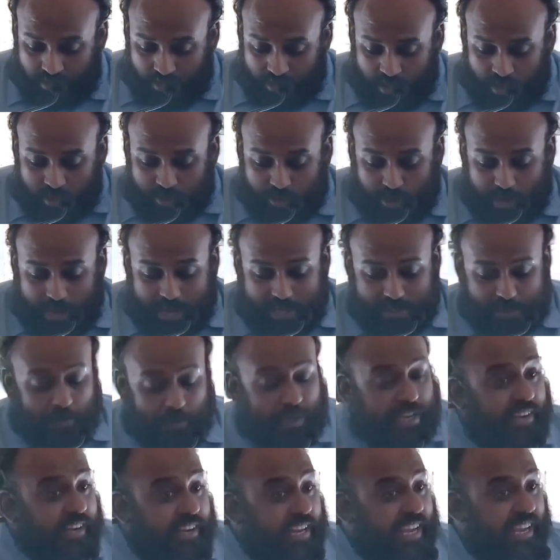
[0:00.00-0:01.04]
So as
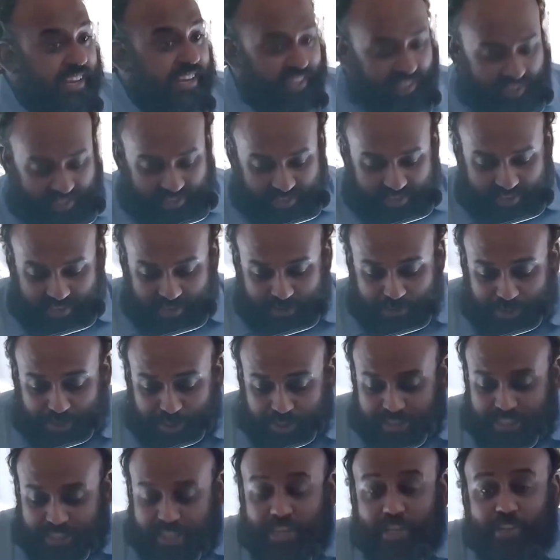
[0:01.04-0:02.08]
we read, we
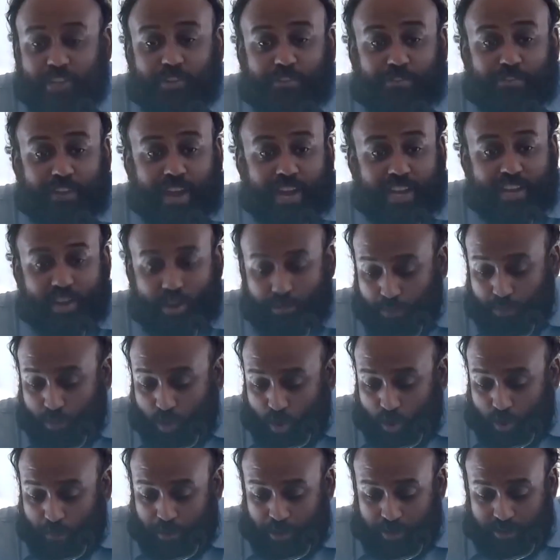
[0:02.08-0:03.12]
continue to find out
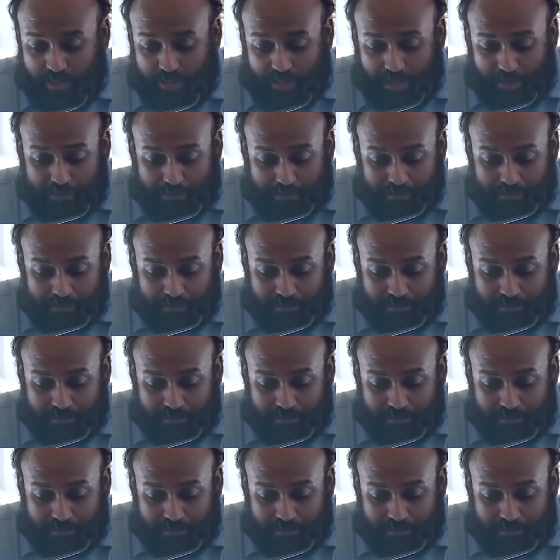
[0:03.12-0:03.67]
more about him.